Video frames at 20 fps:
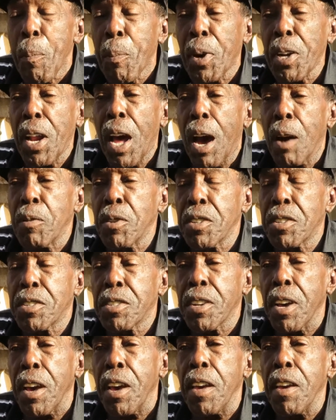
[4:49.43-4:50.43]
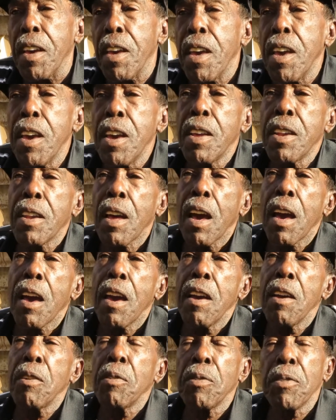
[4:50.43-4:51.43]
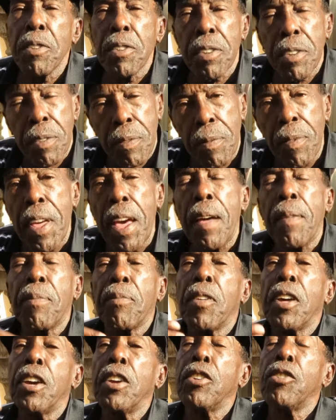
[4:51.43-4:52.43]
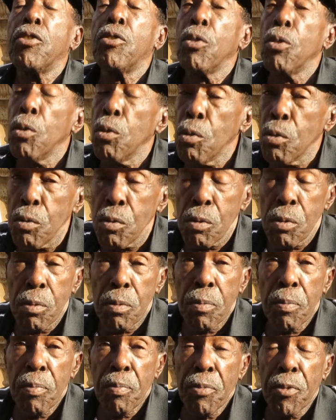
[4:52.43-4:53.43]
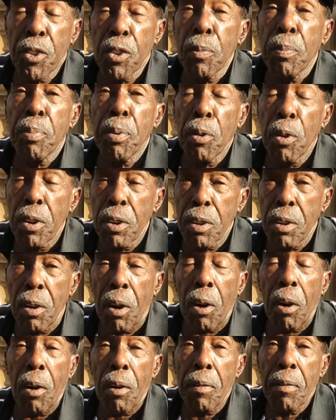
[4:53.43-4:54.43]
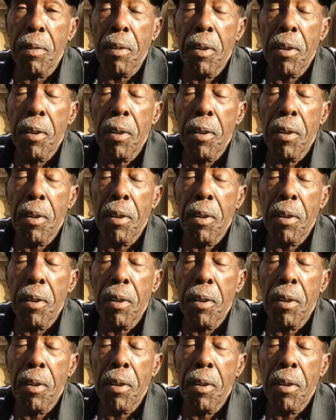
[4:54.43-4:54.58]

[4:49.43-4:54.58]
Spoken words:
But I would say in areas that they do support golf,